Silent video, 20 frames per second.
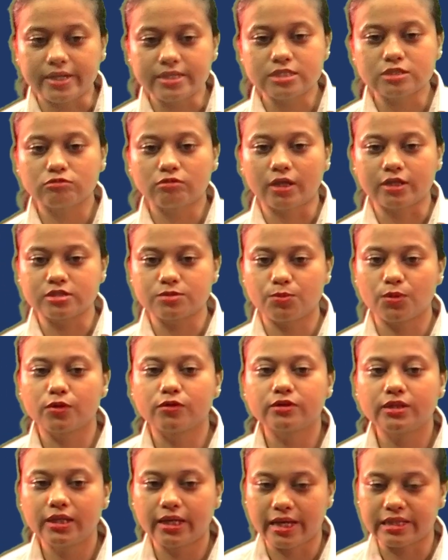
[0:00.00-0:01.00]
to explore
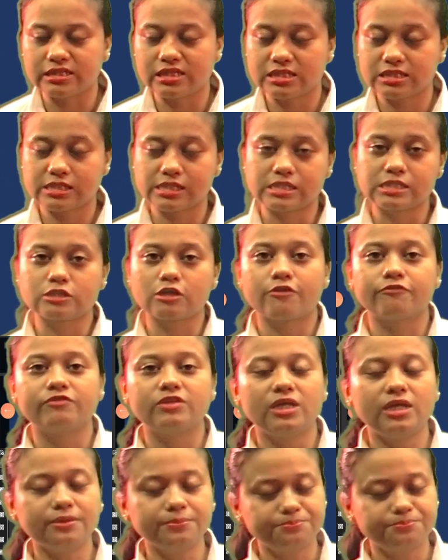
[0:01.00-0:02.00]
the existence of the